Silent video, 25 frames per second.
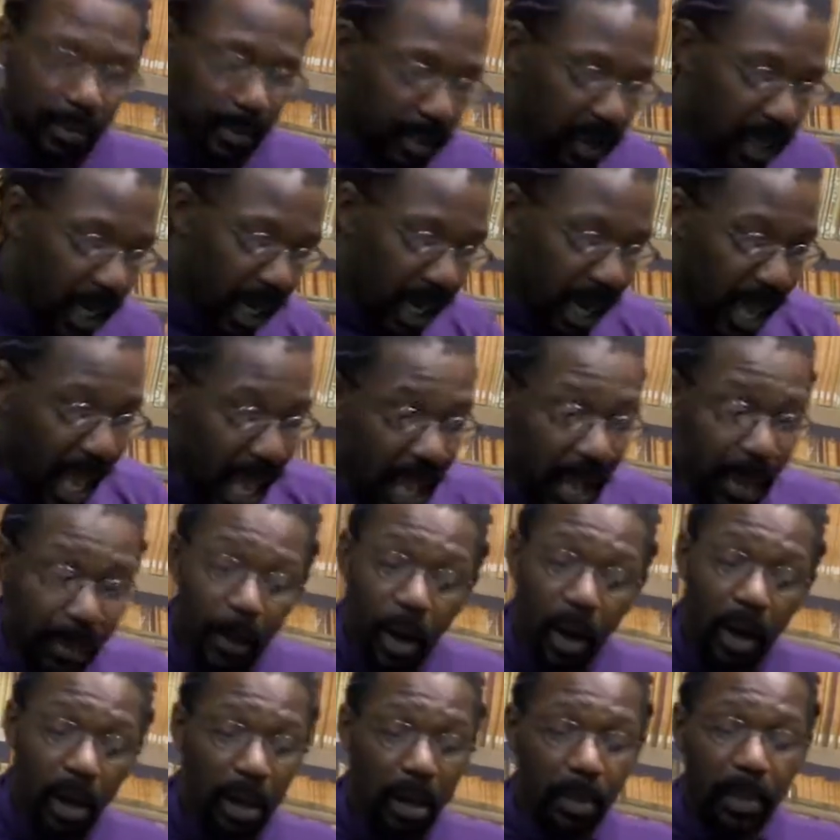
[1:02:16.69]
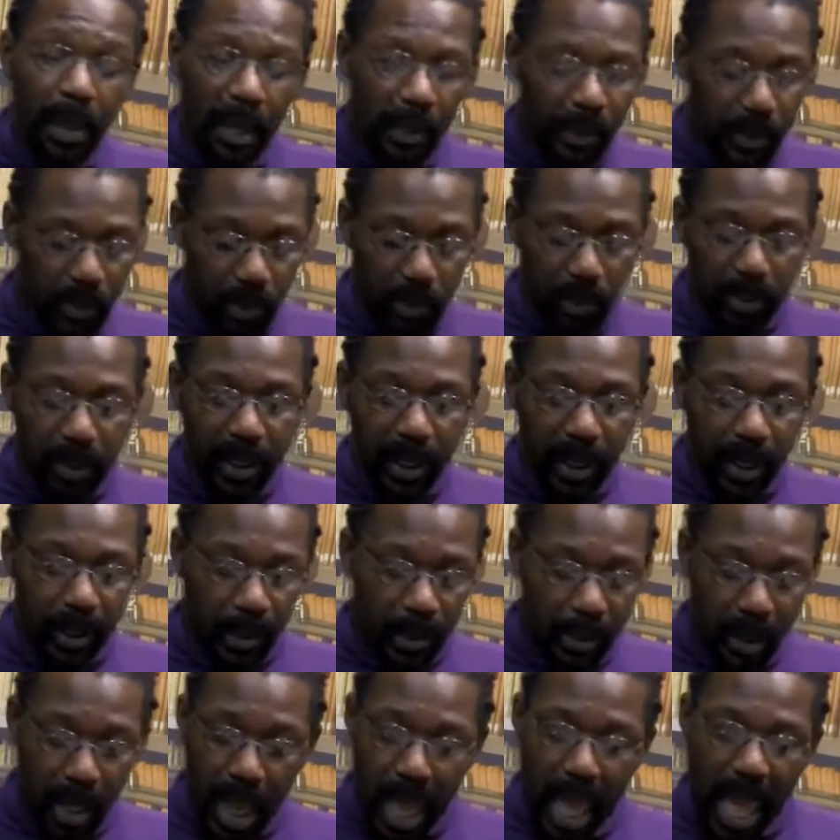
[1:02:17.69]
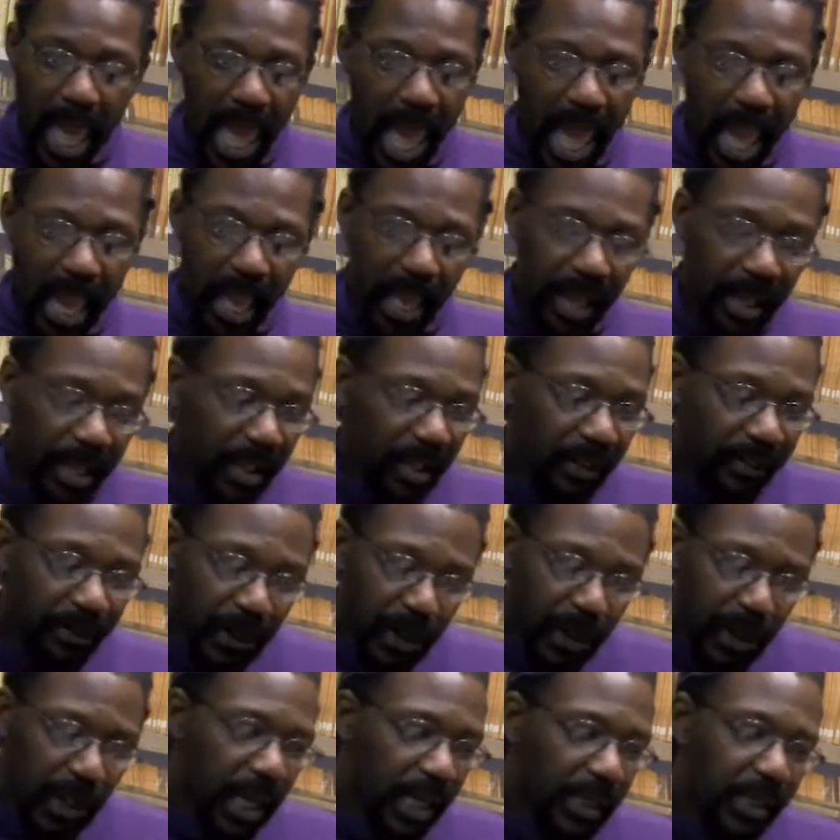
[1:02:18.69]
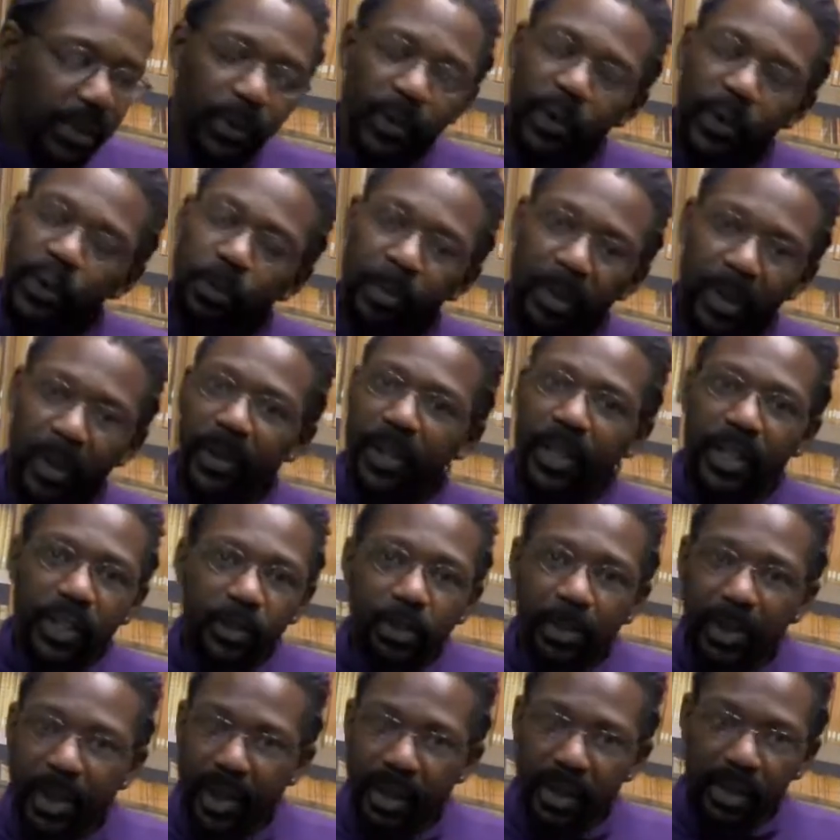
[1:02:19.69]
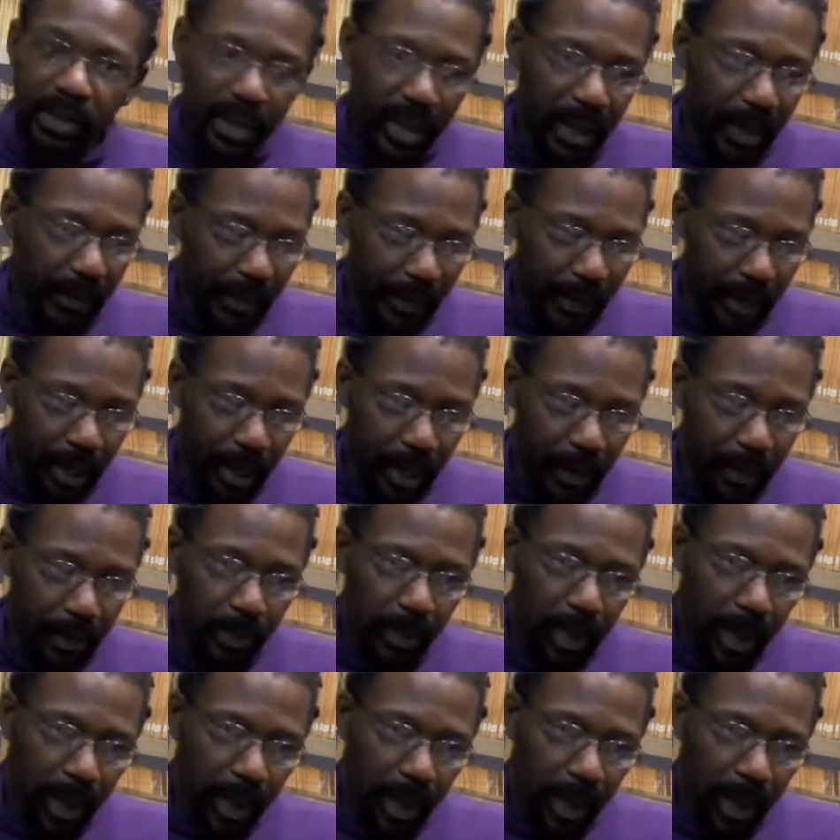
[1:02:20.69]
Okay, I am all about new players, and if you guys are experienced players out there,